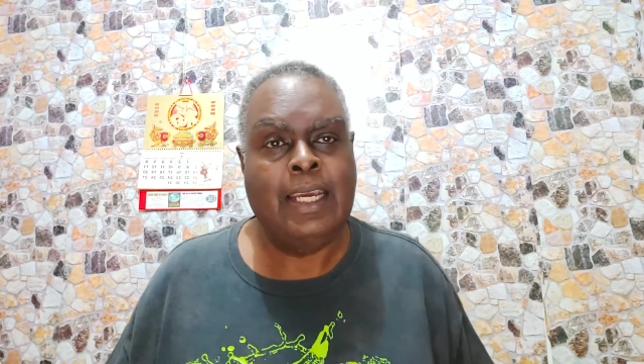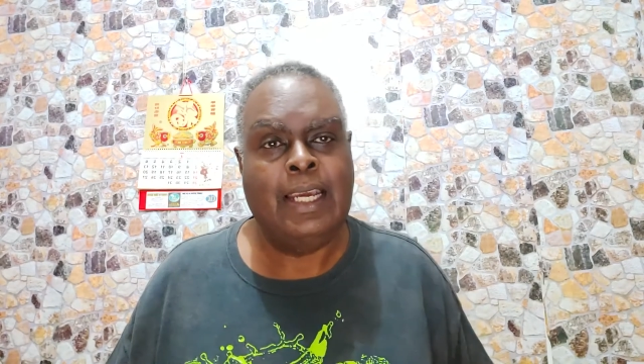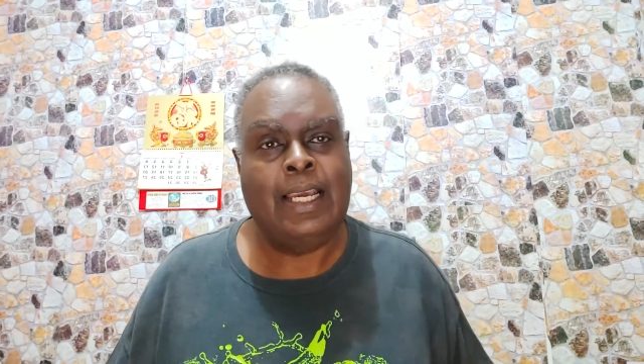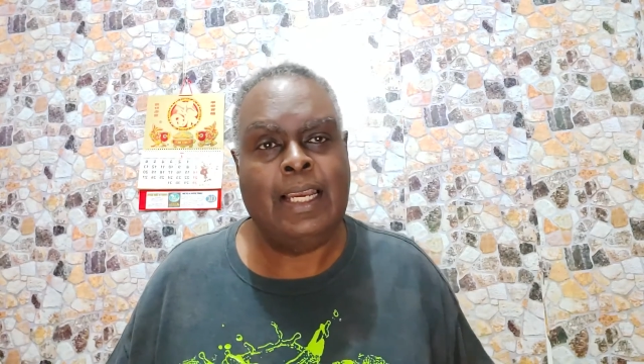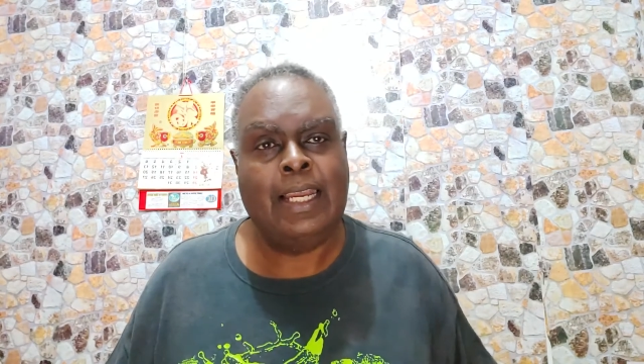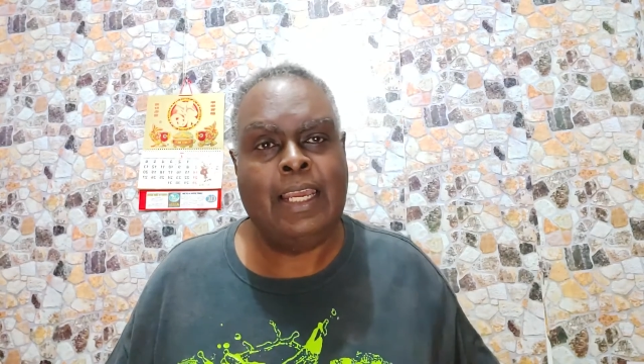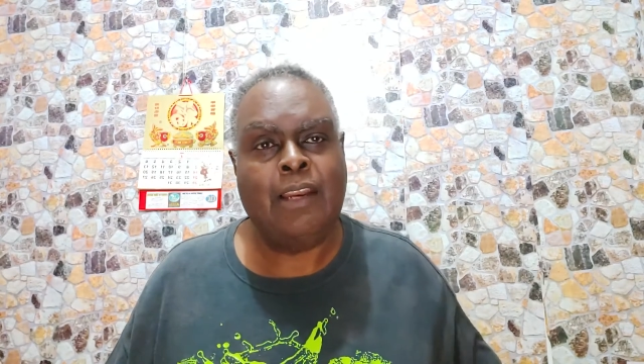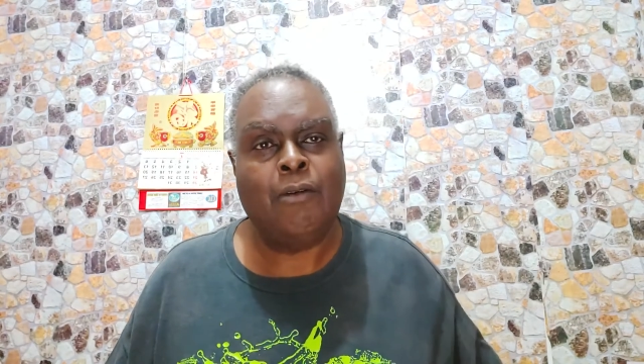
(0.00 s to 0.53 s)

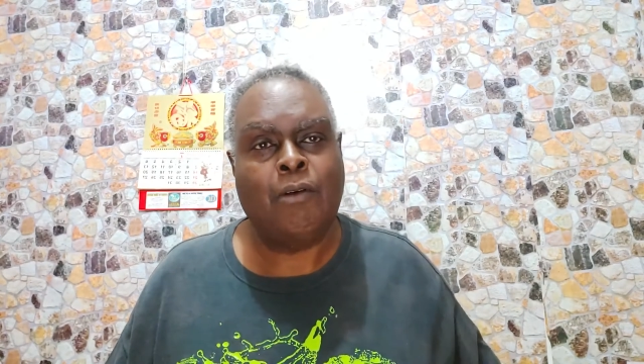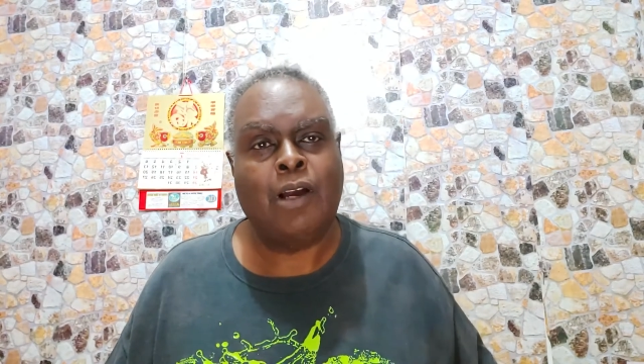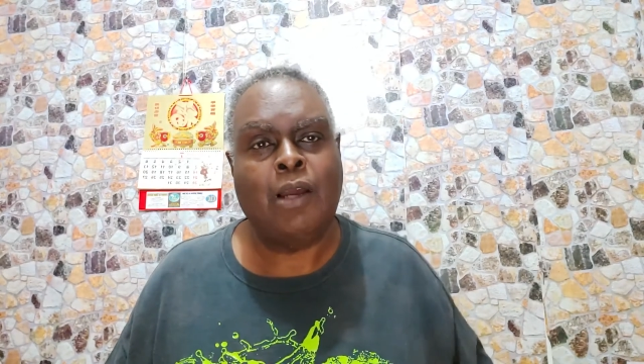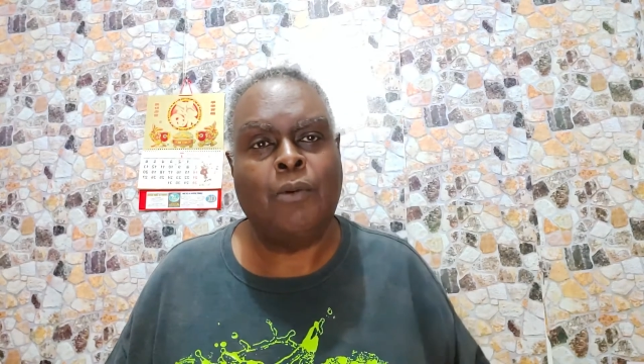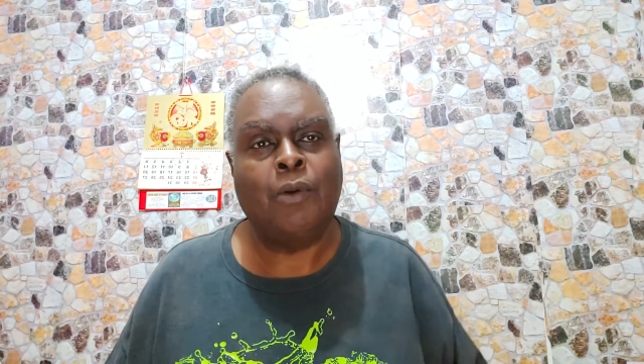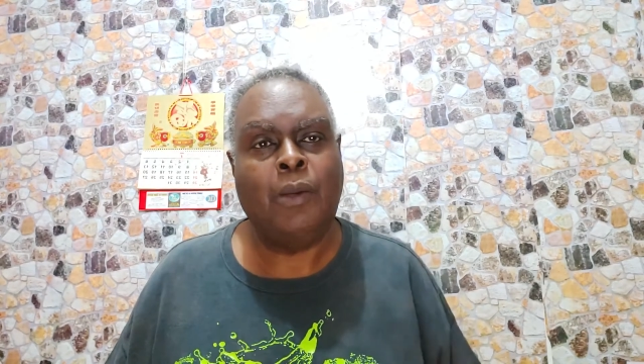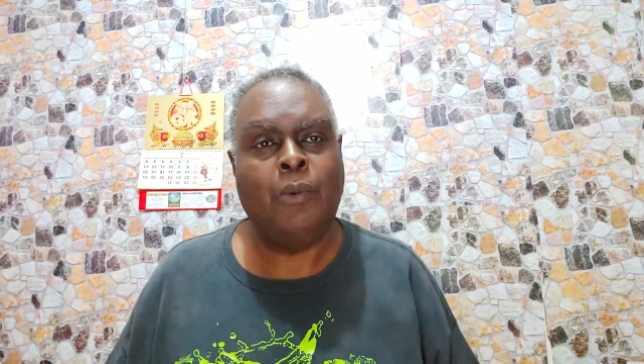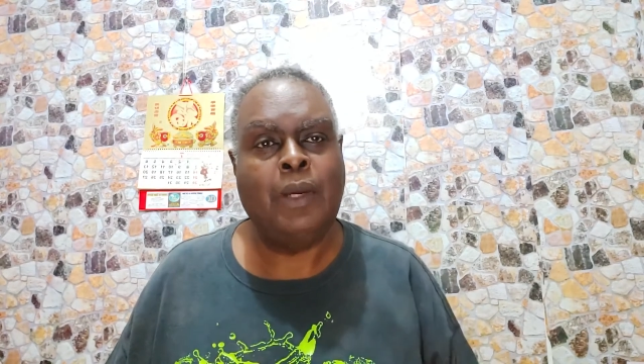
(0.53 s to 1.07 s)
Later
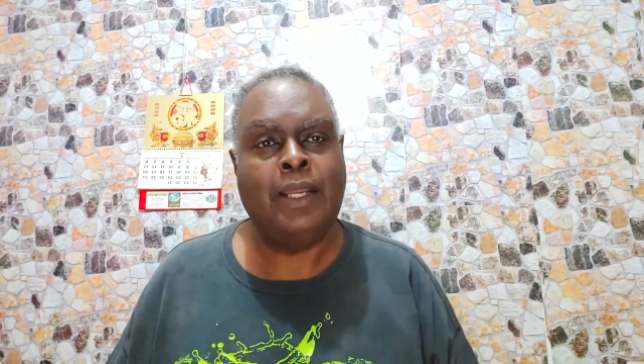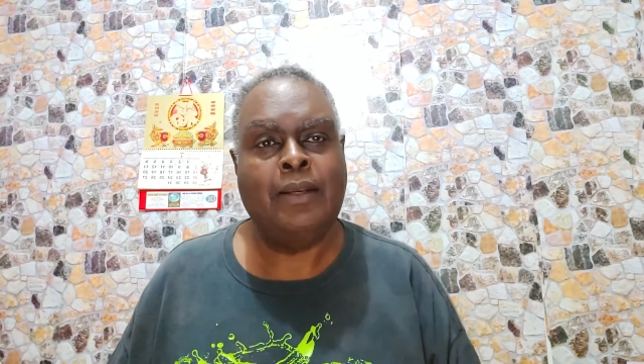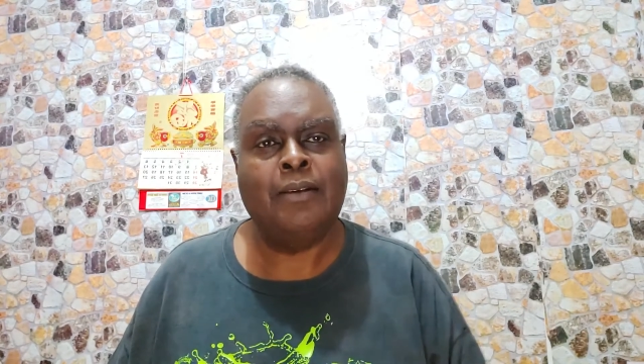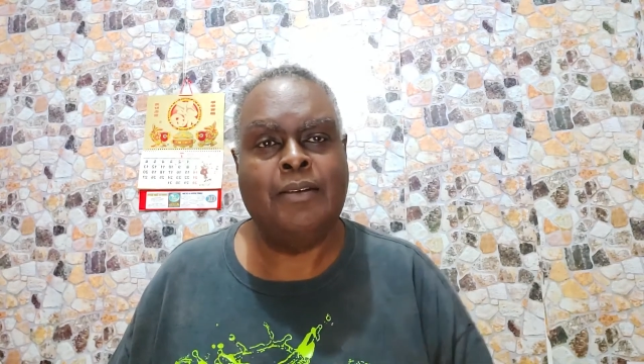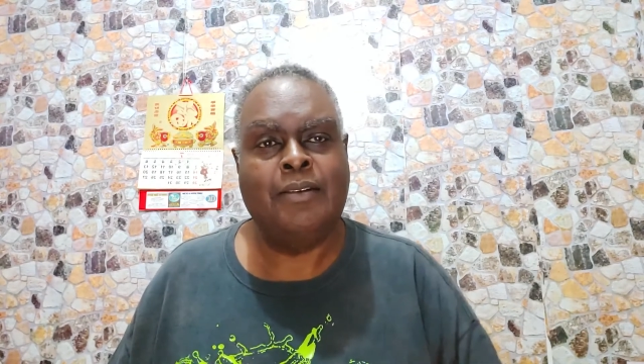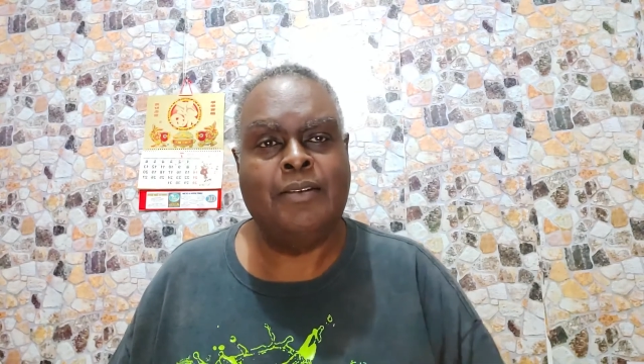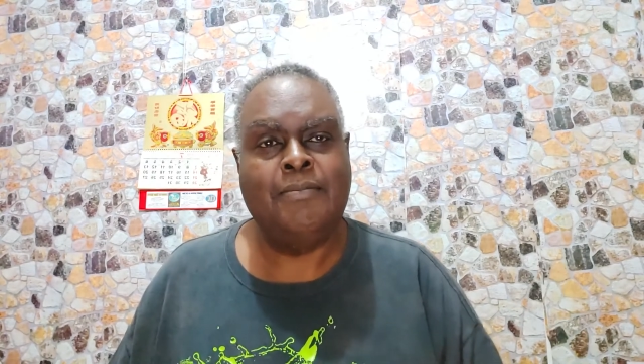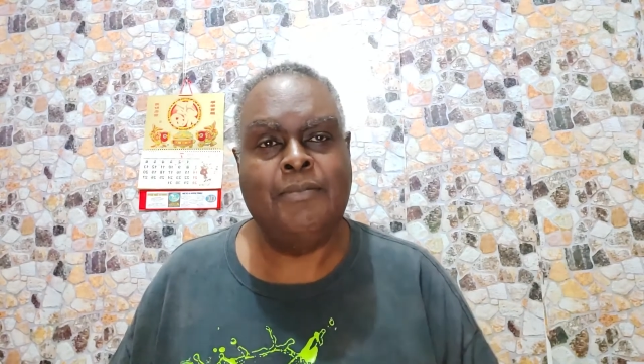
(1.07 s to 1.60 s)
on, we went
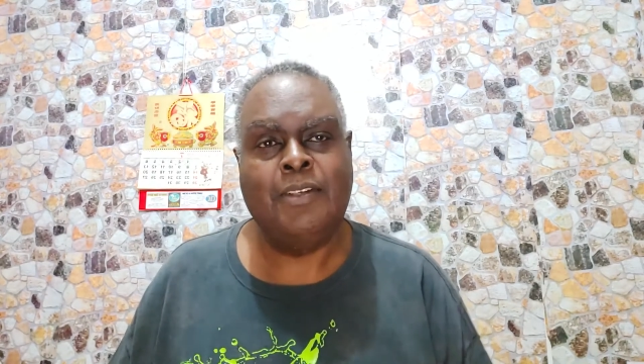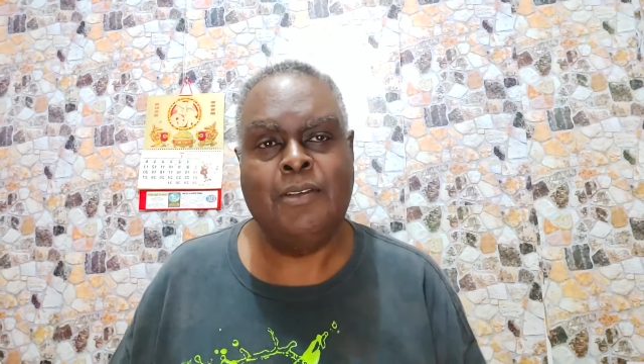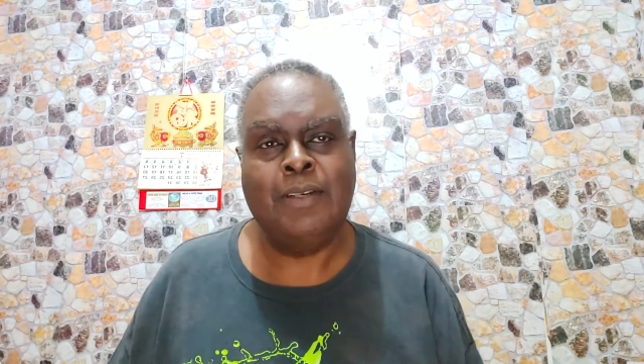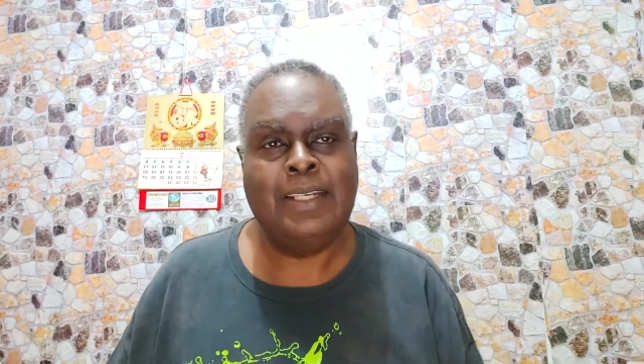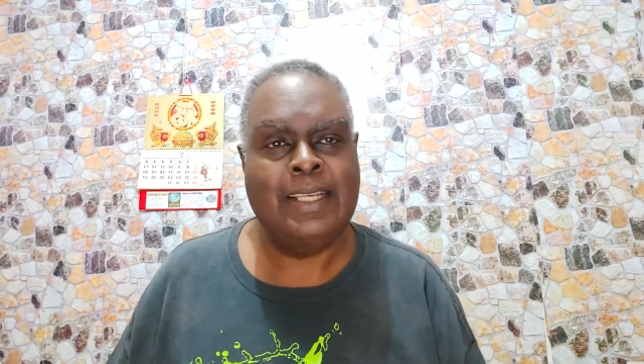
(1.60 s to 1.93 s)
to